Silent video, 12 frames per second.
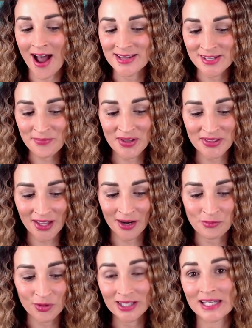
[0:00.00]
something that
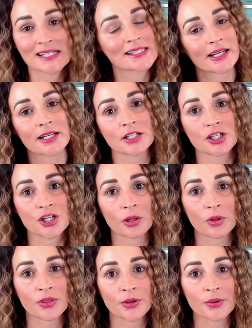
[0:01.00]
I'm really excited to share
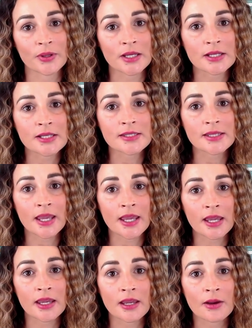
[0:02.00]
with you is
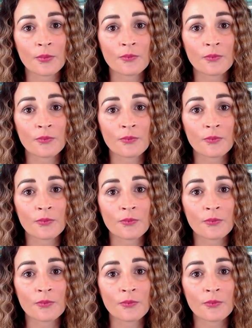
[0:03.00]
a